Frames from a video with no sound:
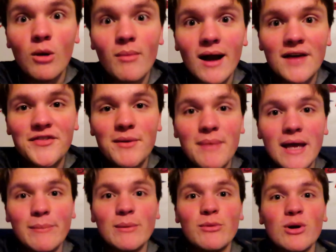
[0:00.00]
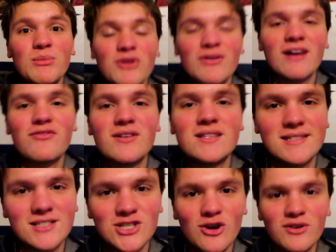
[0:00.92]
Oh my god, the baby boomer
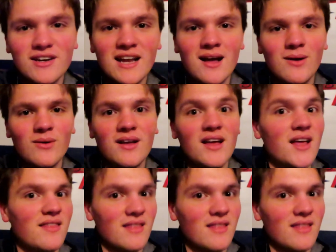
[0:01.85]
reference joke now.